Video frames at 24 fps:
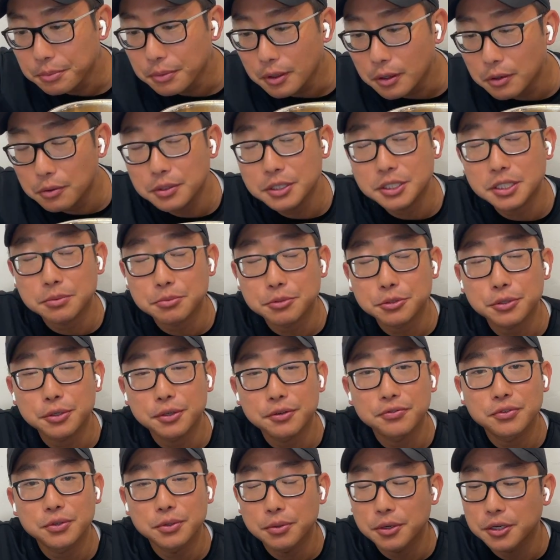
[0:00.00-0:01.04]
Which I'm sure
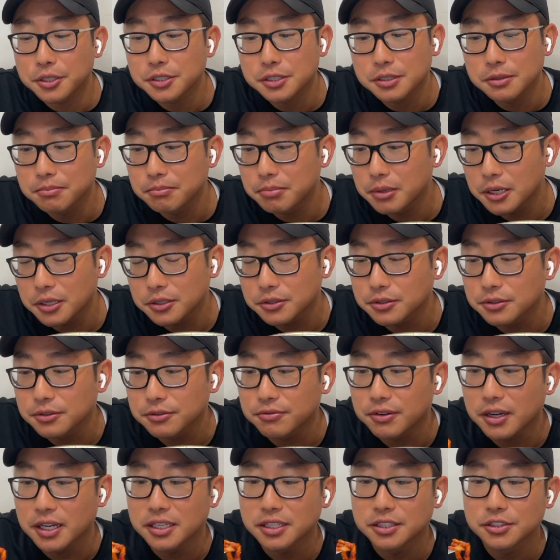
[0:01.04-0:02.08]
if you watch some personal
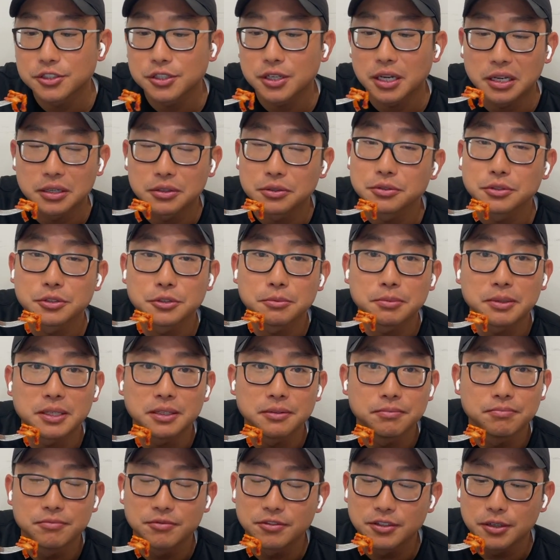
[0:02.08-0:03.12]
finance channels, you'll be
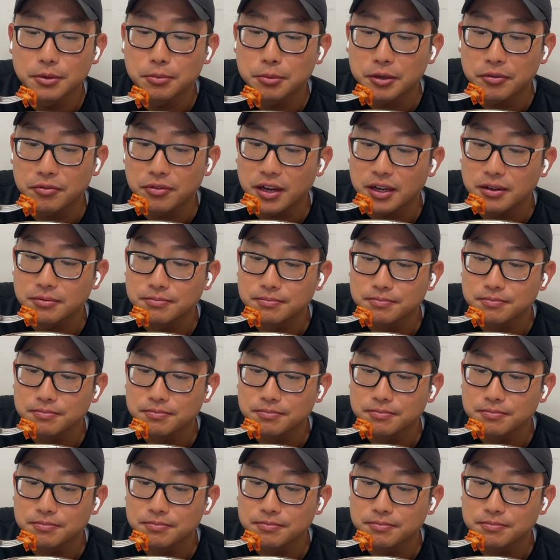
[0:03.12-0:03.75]
fine.